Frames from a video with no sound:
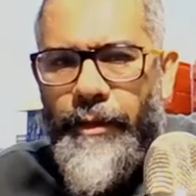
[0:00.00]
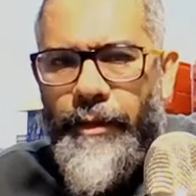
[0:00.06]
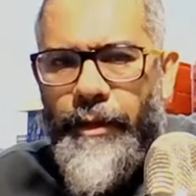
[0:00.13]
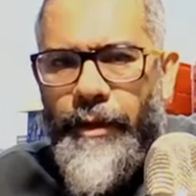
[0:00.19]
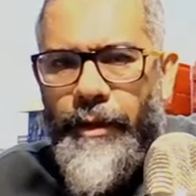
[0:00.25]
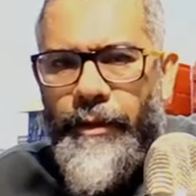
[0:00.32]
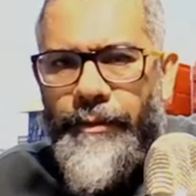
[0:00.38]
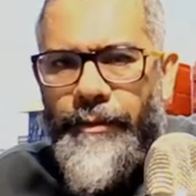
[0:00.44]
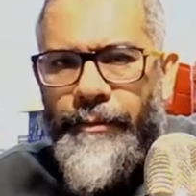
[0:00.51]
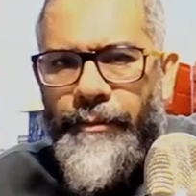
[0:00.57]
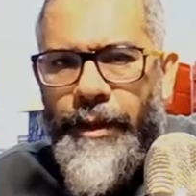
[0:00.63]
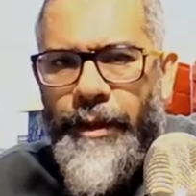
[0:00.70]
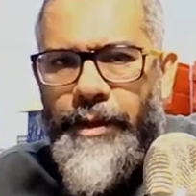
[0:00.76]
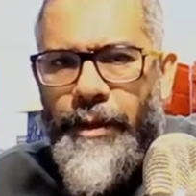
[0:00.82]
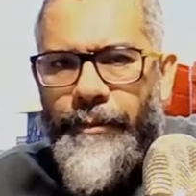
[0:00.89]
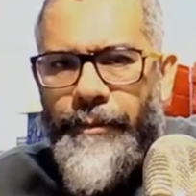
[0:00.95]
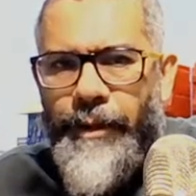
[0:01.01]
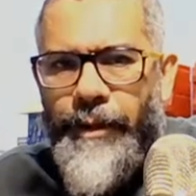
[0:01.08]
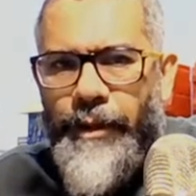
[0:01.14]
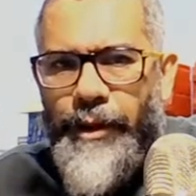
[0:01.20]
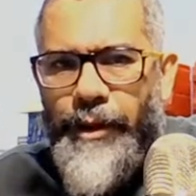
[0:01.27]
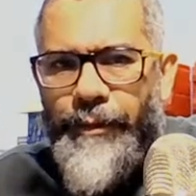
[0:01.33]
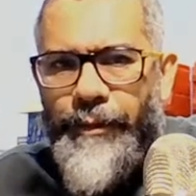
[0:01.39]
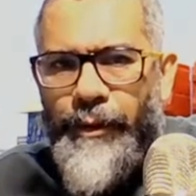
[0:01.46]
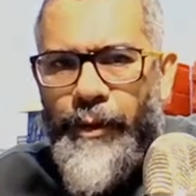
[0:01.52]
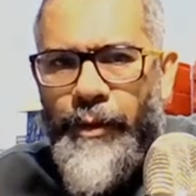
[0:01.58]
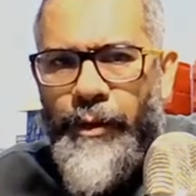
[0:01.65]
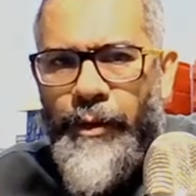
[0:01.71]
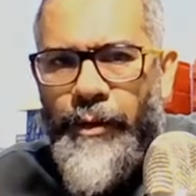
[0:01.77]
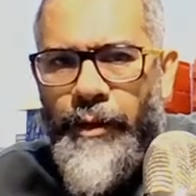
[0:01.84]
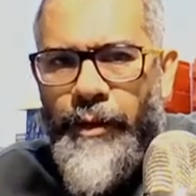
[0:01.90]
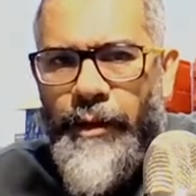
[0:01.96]
if meets up with this
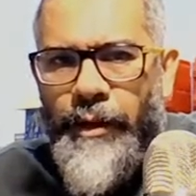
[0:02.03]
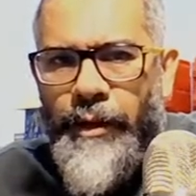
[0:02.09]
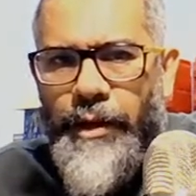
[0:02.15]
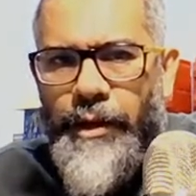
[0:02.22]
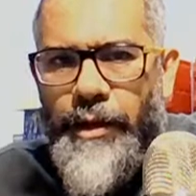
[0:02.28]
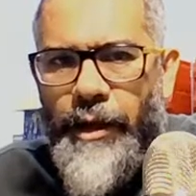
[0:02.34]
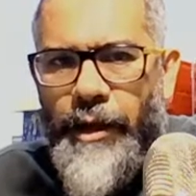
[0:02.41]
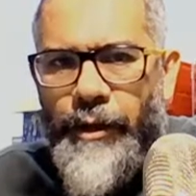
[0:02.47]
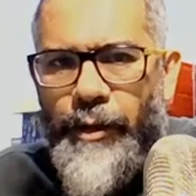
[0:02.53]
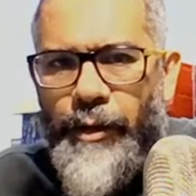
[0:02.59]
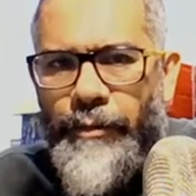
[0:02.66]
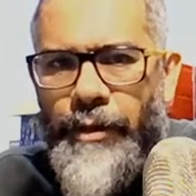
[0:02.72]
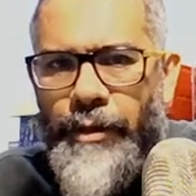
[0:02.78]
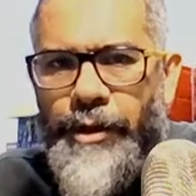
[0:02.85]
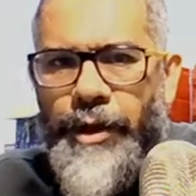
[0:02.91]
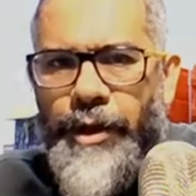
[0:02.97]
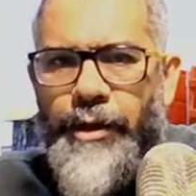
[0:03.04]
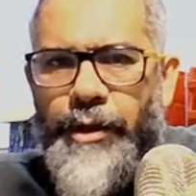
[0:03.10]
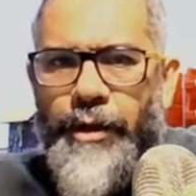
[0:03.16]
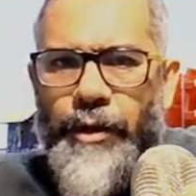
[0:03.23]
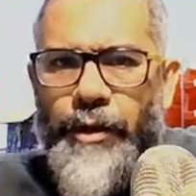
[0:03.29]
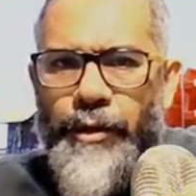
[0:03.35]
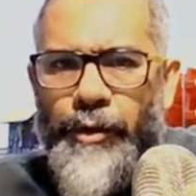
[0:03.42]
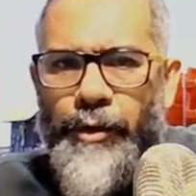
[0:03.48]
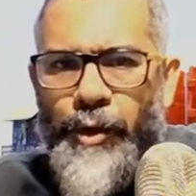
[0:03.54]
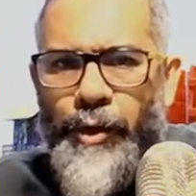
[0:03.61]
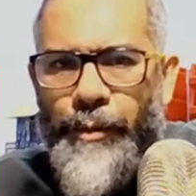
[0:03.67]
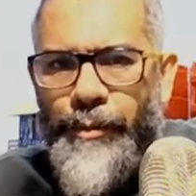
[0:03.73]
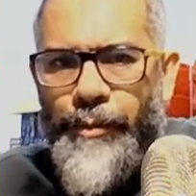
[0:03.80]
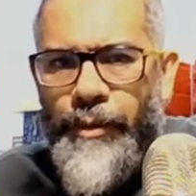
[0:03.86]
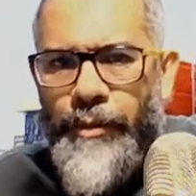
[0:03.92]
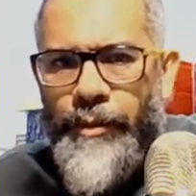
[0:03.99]
photon, this electron will just
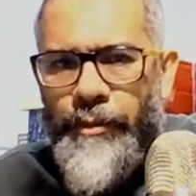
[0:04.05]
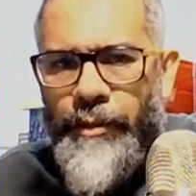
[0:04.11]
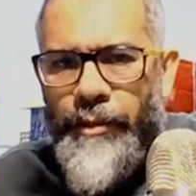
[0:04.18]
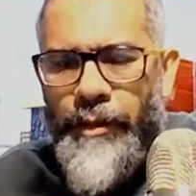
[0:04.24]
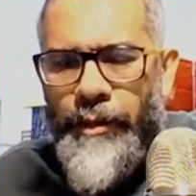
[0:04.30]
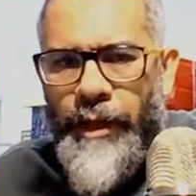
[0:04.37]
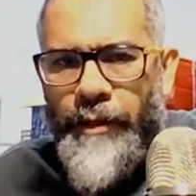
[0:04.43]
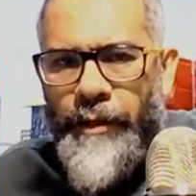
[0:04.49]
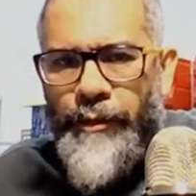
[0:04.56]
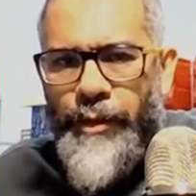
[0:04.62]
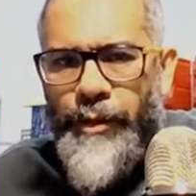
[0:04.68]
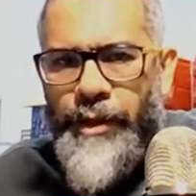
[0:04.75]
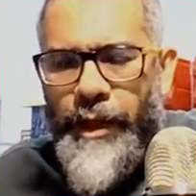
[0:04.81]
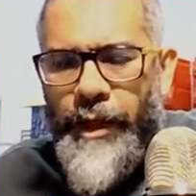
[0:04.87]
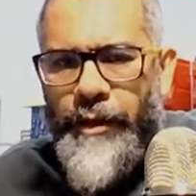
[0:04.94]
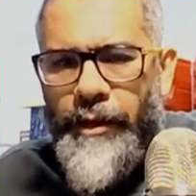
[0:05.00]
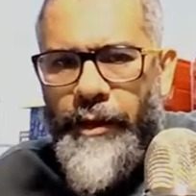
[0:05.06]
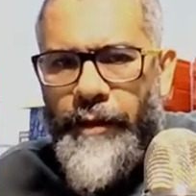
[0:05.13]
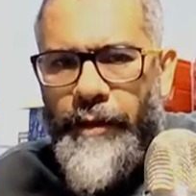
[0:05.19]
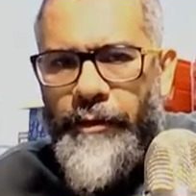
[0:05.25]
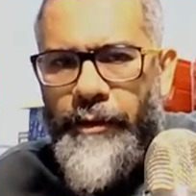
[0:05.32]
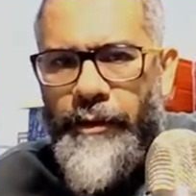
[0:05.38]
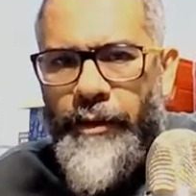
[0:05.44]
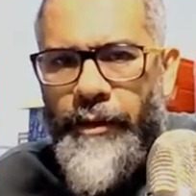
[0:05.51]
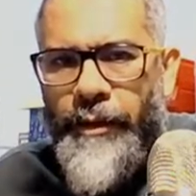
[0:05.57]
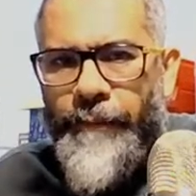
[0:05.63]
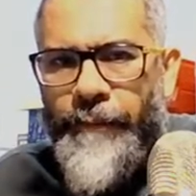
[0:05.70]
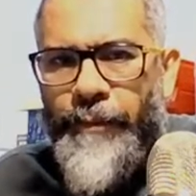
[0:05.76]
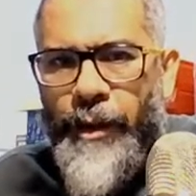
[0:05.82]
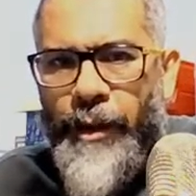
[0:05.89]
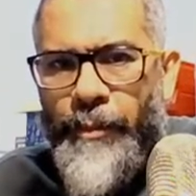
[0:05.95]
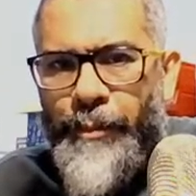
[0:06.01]
drop down to second level,
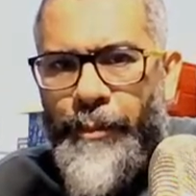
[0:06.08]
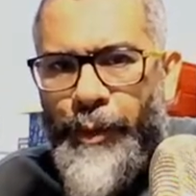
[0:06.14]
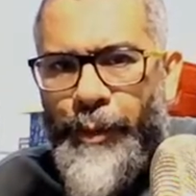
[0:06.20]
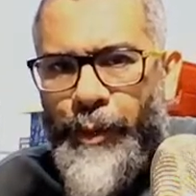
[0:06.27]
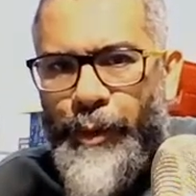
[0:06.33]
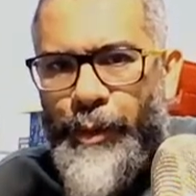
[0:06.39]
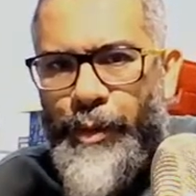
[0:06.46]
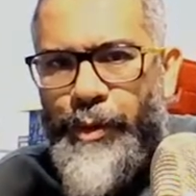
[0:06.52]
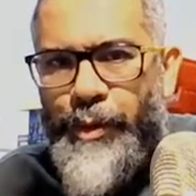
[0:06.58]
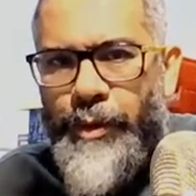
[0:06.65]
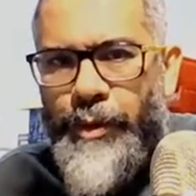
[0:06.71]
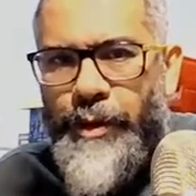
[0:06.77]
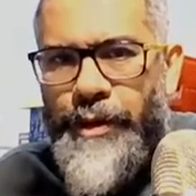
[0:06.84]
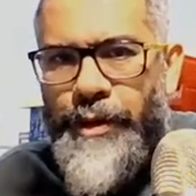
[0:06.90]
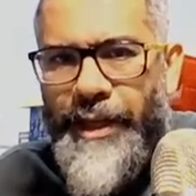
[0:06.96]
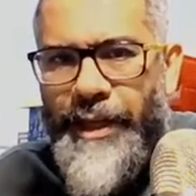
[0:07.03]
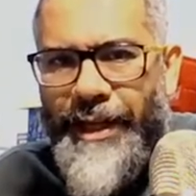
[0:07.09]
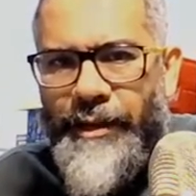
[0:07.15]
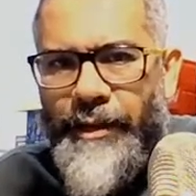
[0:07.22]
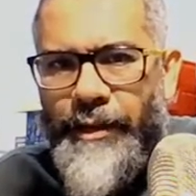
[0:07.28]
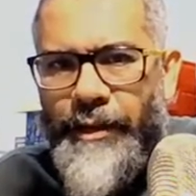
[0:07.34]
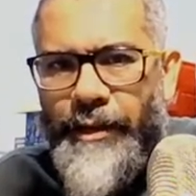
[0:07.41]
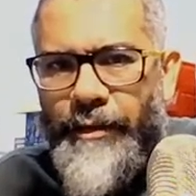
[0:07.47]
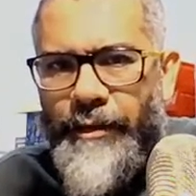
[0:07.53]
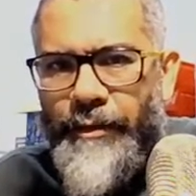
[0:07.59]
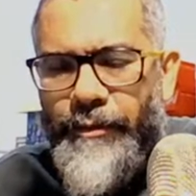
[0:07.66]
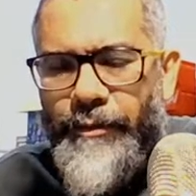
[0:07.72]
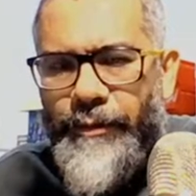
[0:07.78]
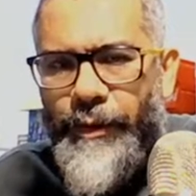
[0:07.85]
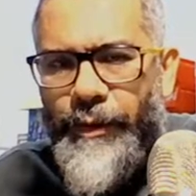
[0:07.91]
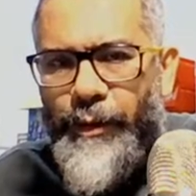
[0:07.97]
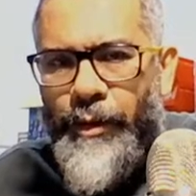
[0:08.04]
producing the second
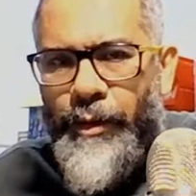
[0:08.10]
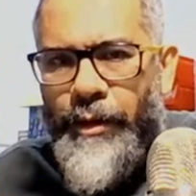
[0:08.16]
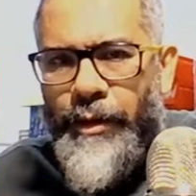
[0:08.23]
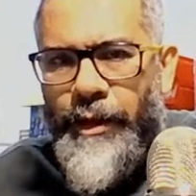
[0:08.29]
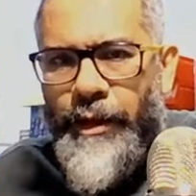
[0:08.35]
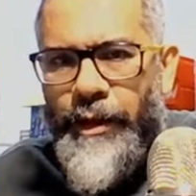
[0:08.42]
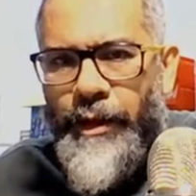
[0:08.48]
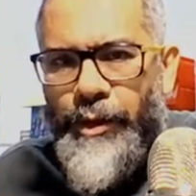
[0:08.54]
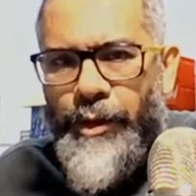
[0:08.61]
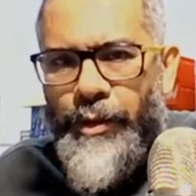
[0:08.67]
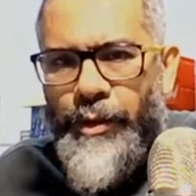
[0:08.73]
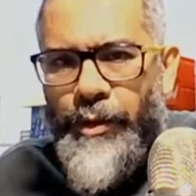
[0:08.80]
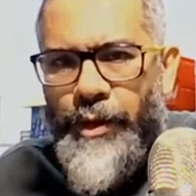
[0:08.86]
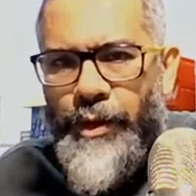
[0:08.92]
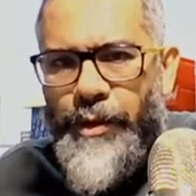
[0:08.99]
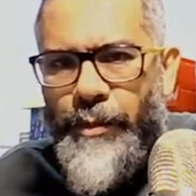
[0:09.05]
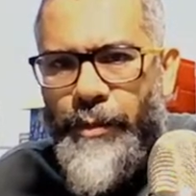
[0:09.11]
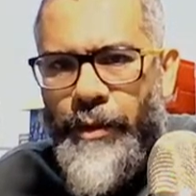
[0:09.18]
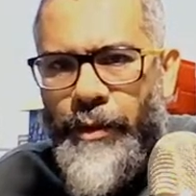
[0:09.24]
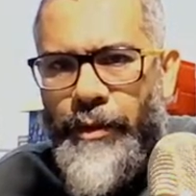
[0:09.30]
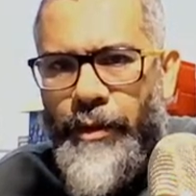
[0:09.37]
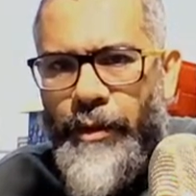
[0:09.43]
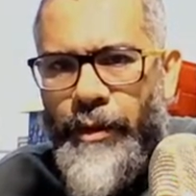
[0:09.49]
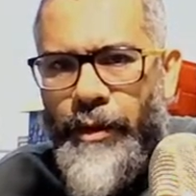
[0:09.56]
photon in addition to this one,